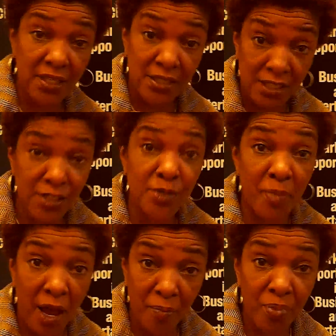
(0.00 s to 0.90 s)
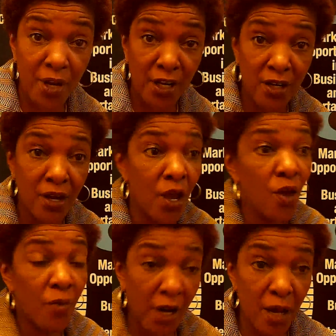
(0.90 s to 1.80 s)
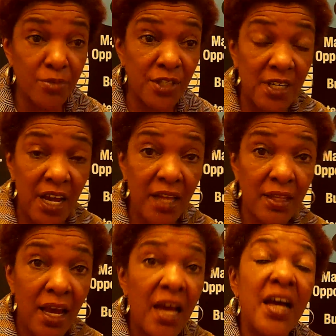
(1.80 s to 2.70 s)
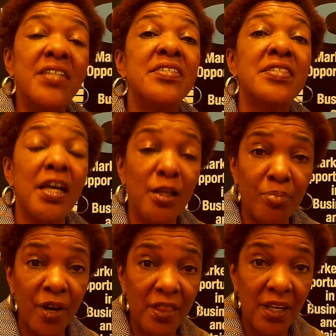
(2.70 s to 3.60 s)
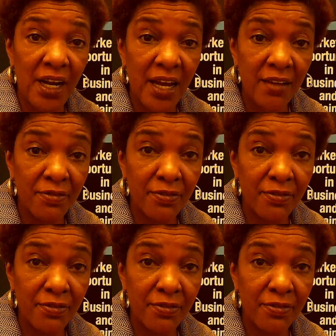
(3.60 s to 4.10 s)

this is my opinion, when it comes to death, I celebrate the life.